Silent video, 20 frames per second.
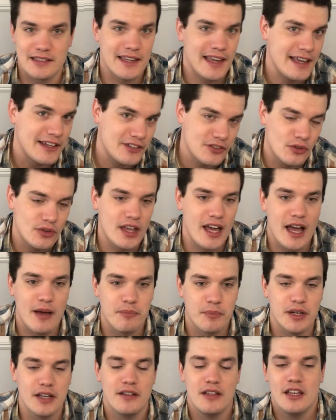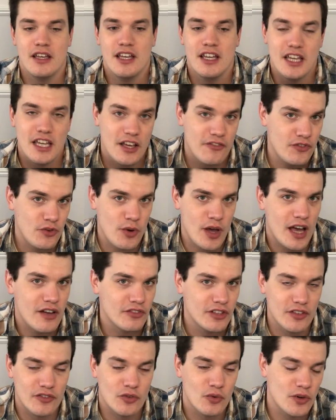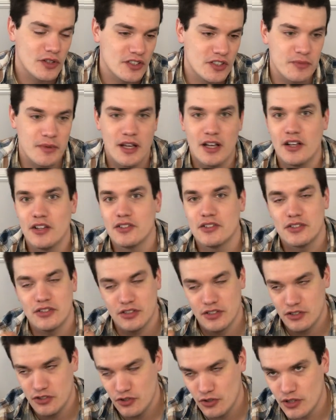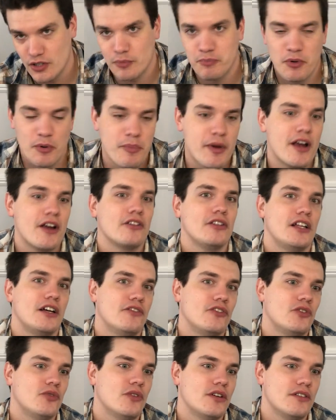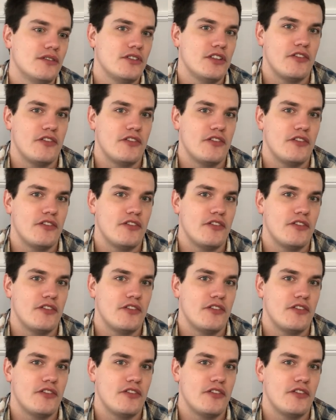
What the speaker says: You can't do that, but if you have level 1 spells, you can prepare level 1.